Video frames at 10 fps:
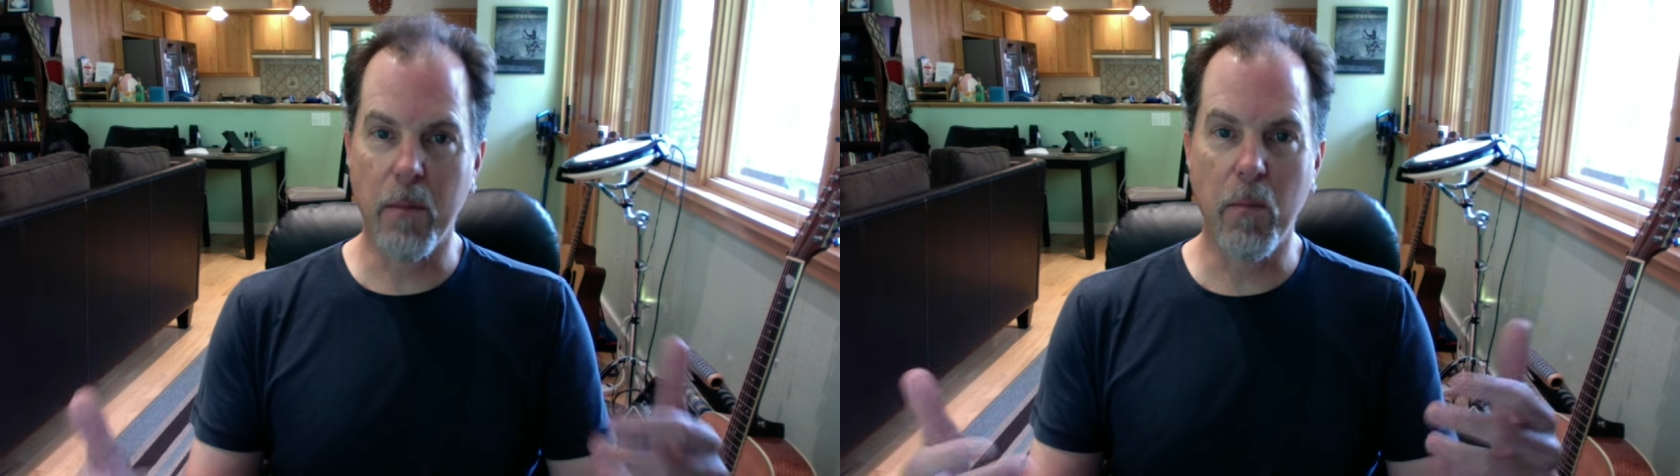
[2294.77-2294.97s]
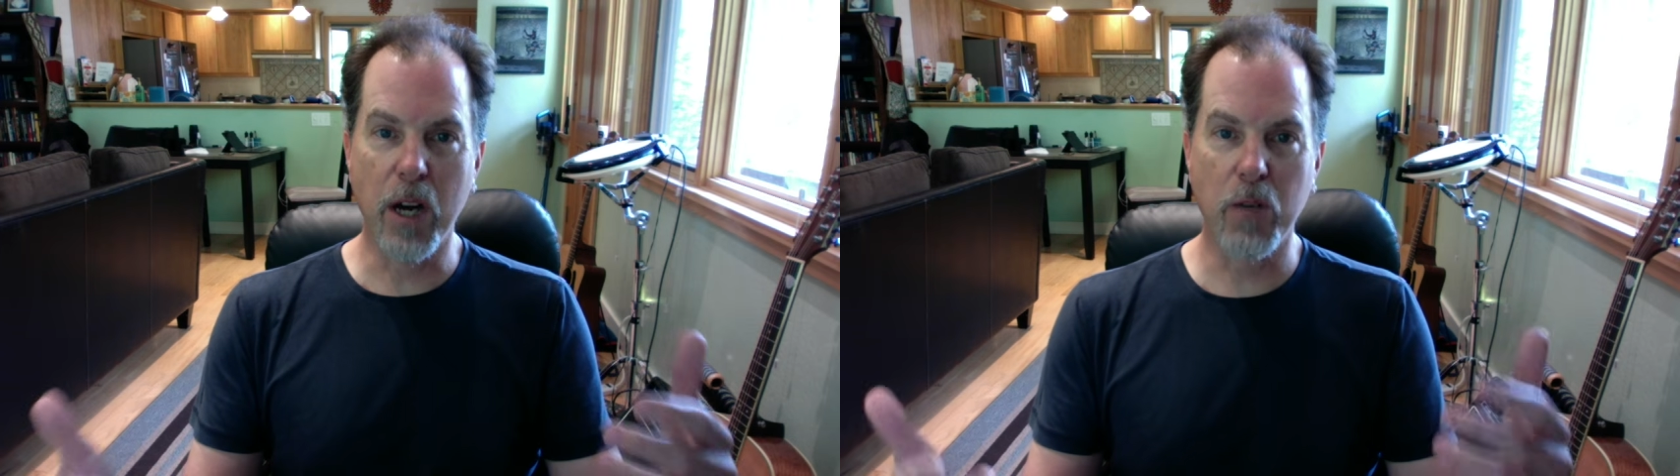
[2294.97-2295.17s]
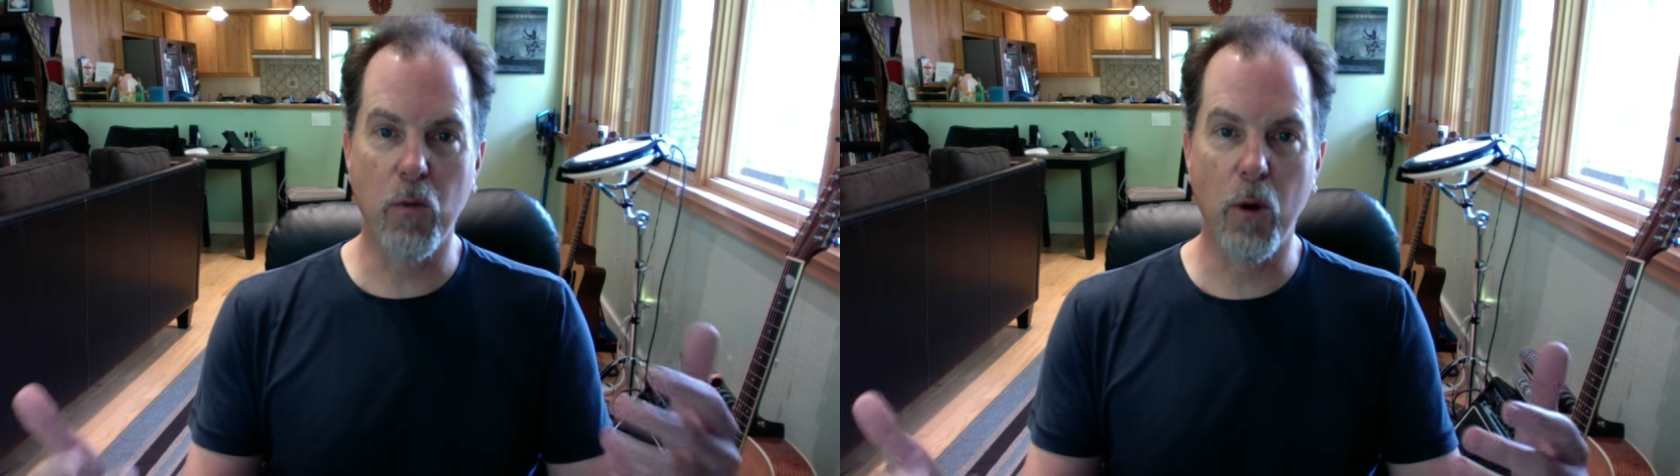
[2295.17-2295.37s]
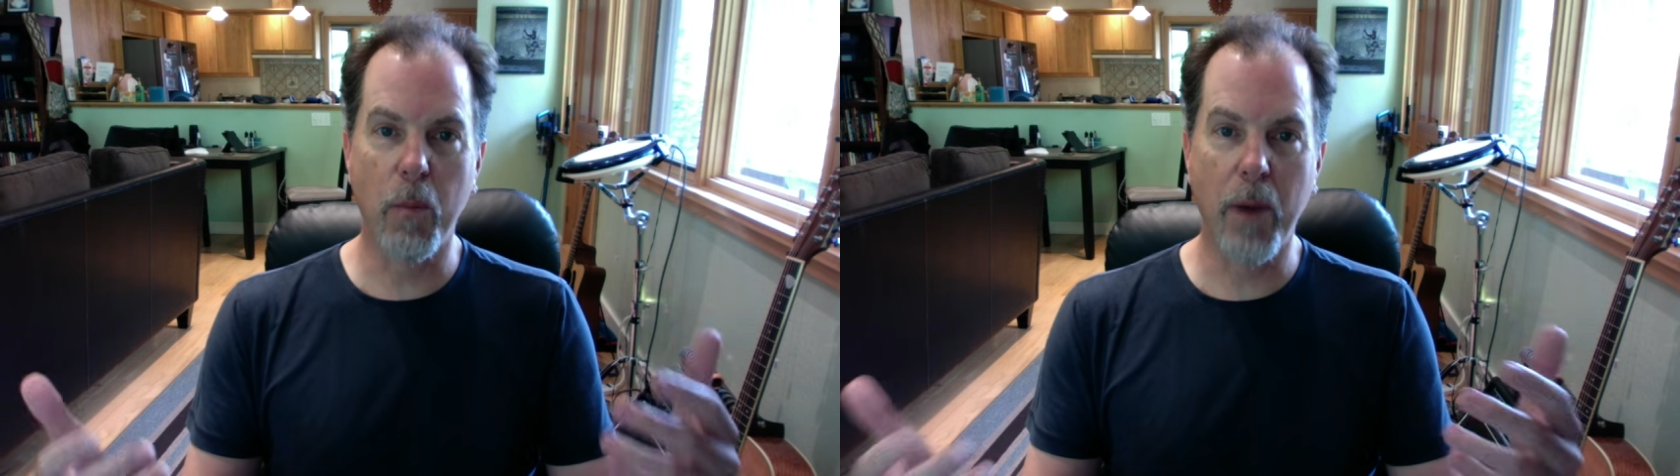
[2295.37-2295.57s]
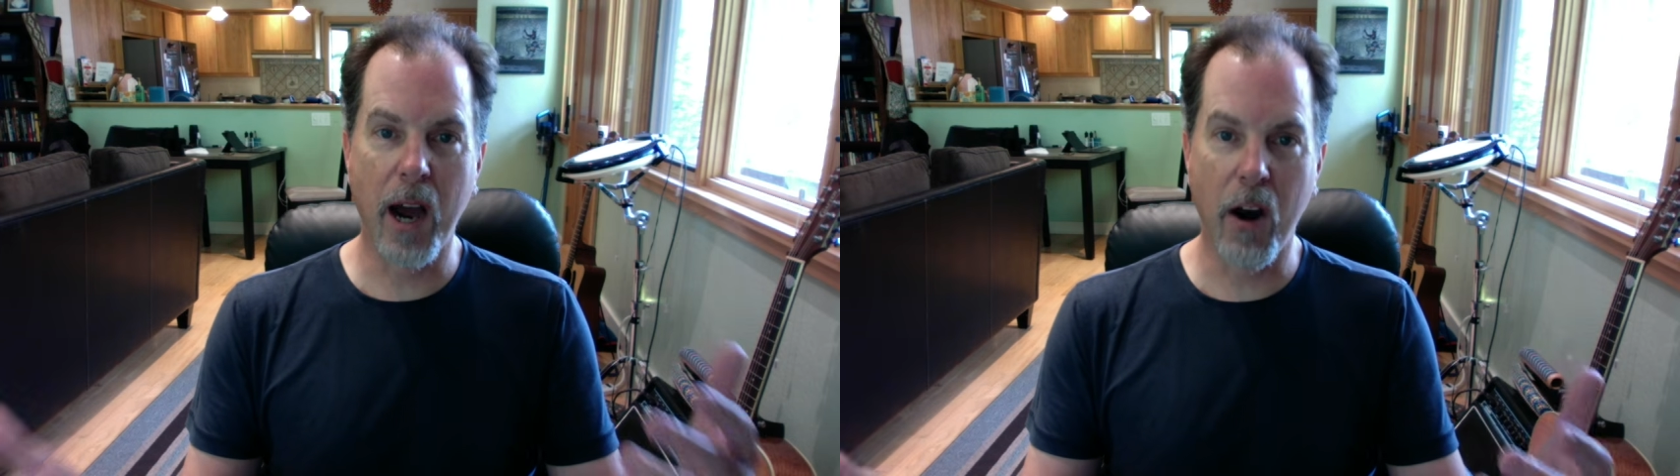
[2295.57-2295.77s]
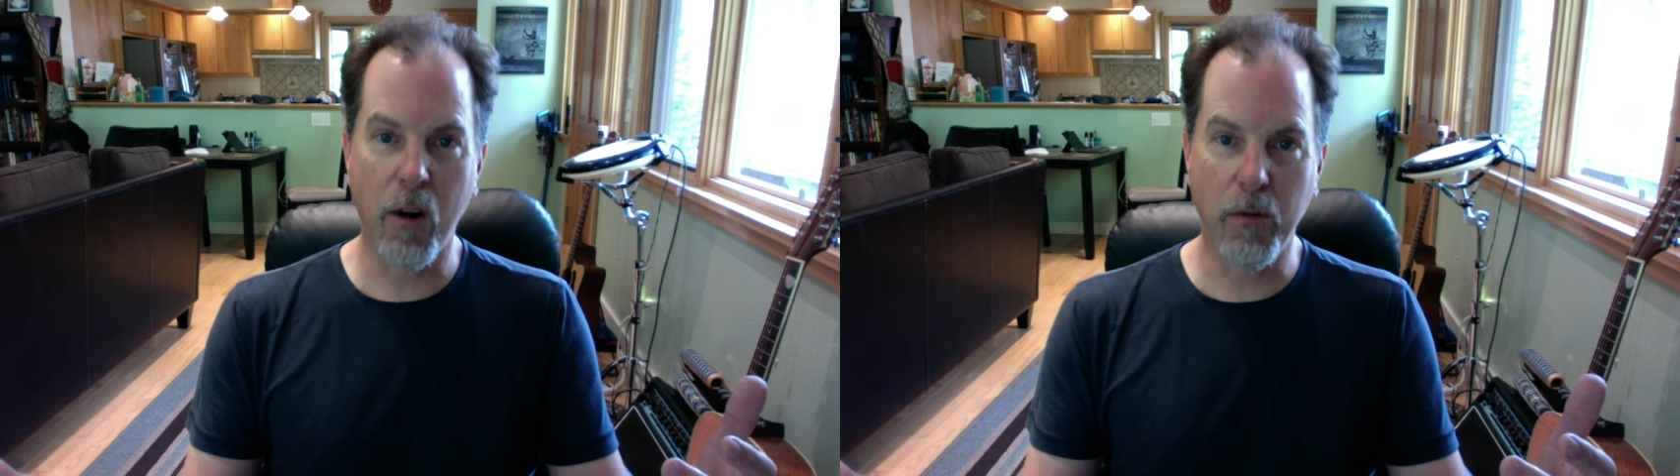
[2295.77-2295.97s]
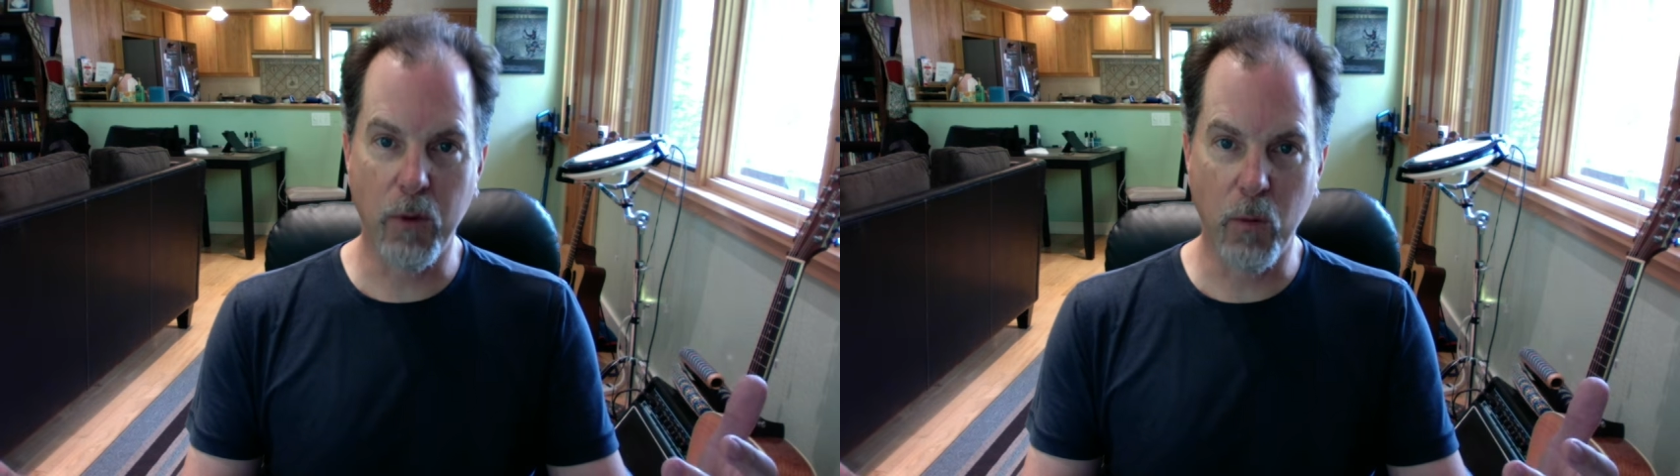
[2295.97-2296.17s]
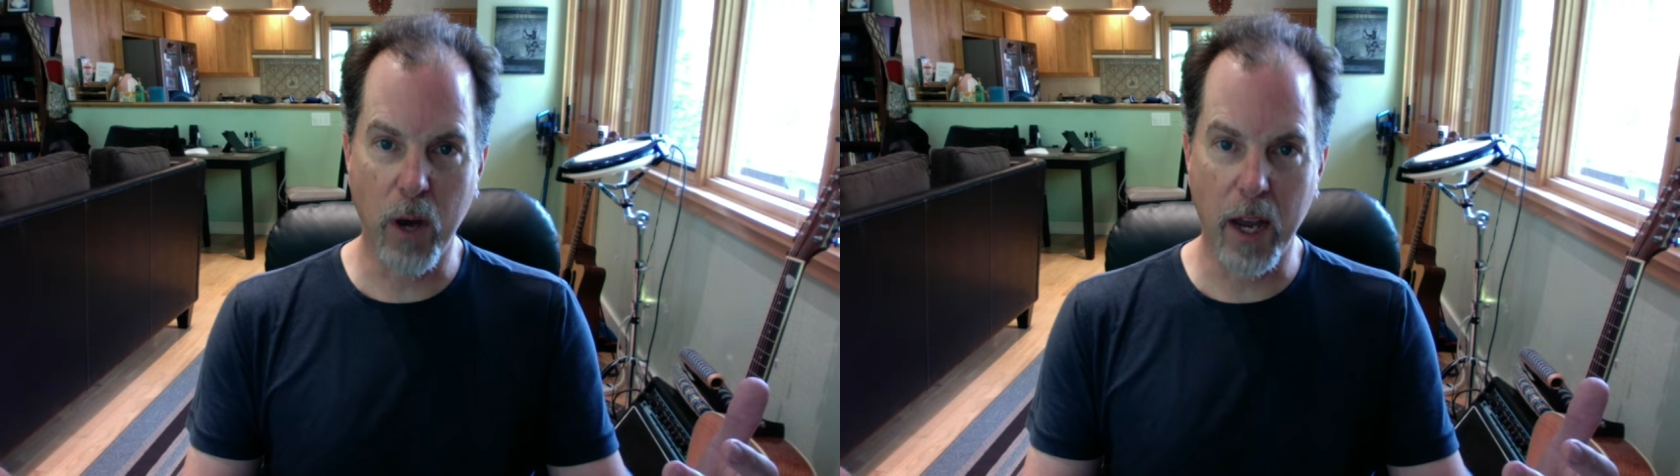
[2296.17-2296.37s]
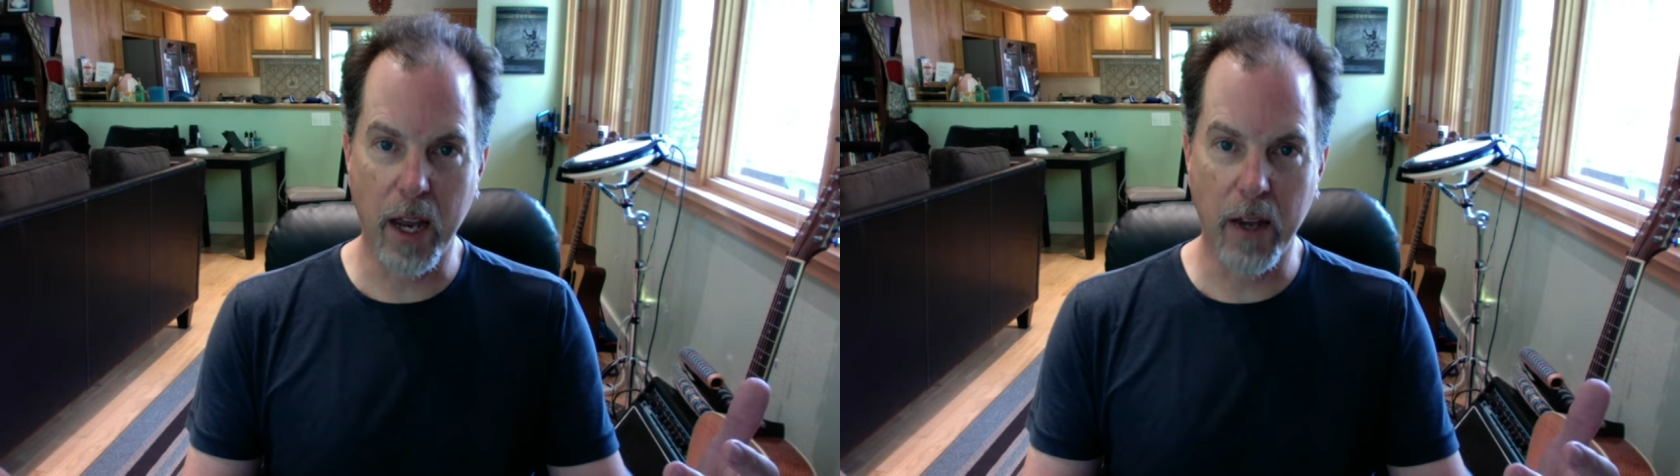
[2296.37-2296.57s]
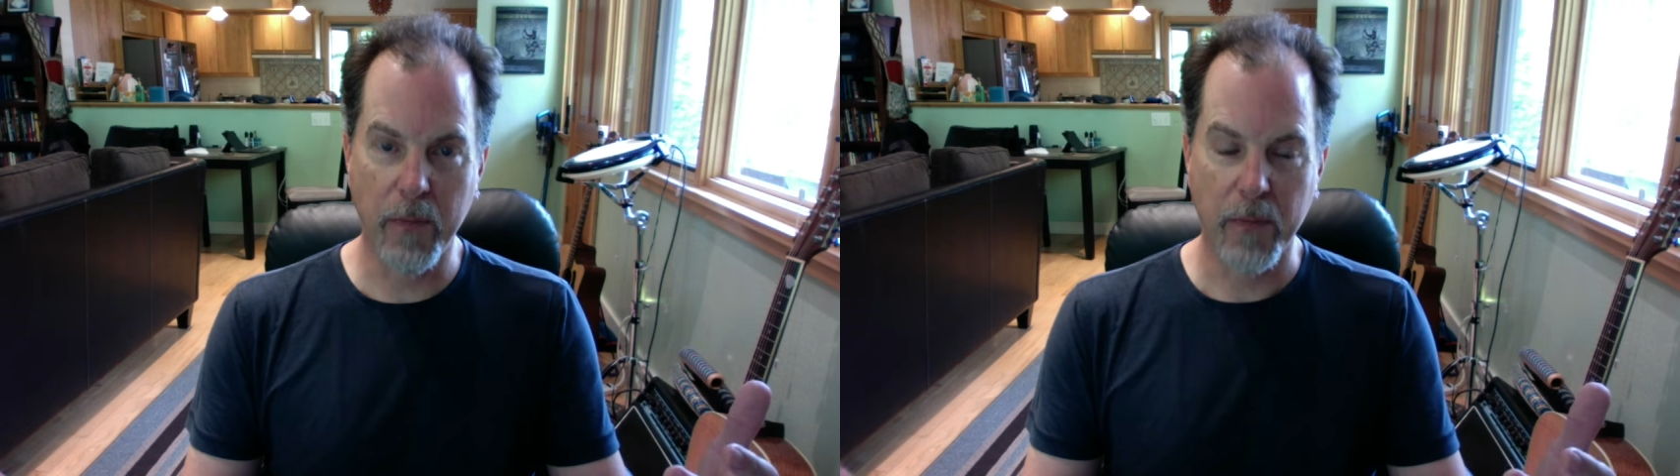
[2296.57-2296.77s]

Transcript: much more powerful way